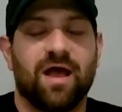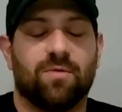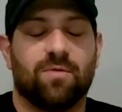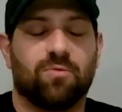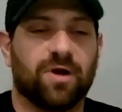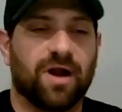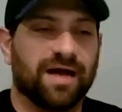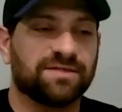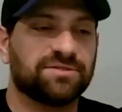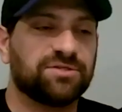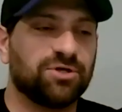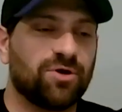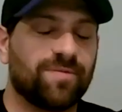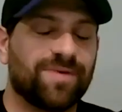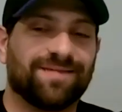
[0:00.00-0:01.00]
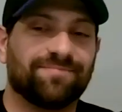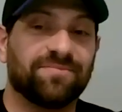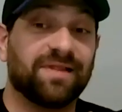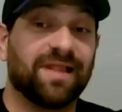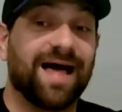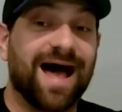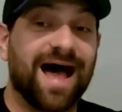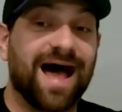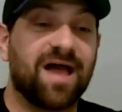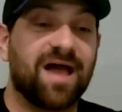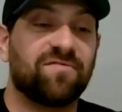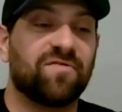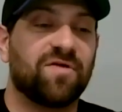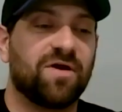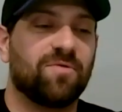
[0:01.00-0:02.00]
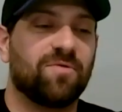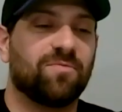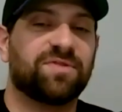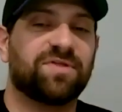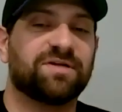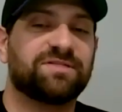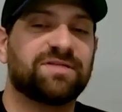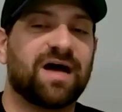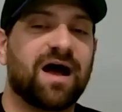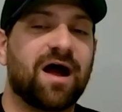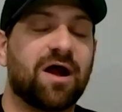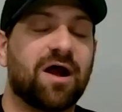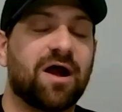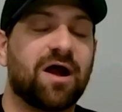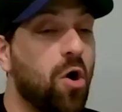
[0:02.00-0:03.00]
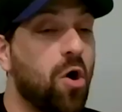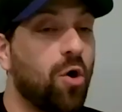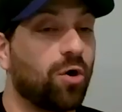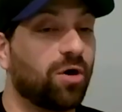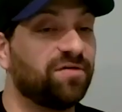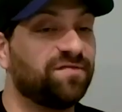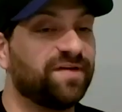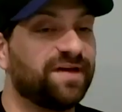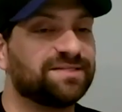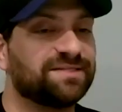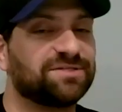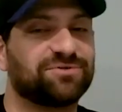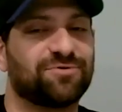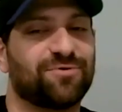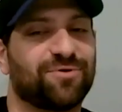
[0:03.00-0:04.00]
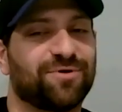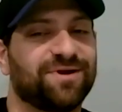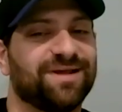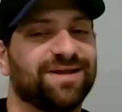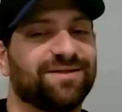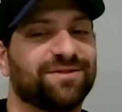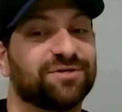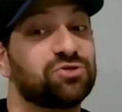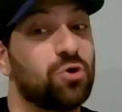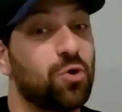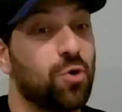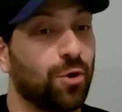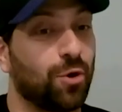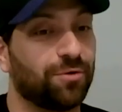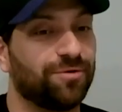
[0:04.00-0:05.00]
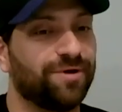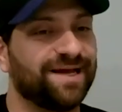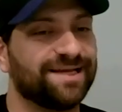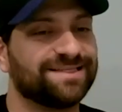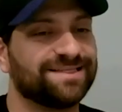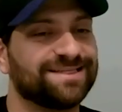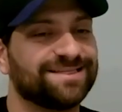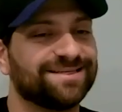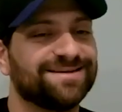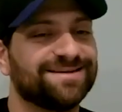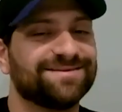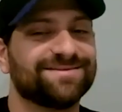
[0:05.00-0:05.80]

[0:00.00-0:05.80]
We're on Zoom, and I'm live with Hadar Horwitz, or in English, Horwitz,